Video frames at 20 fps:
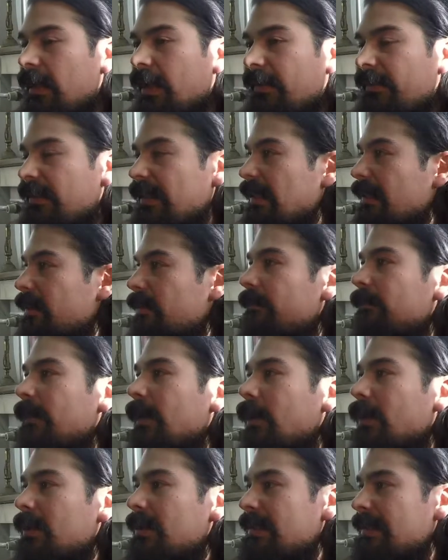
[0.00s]
of these
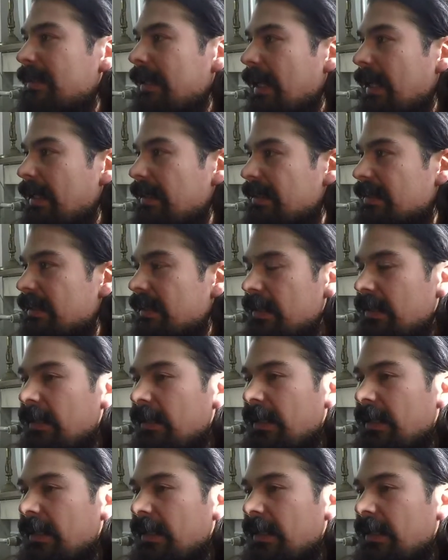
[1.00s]
flow states,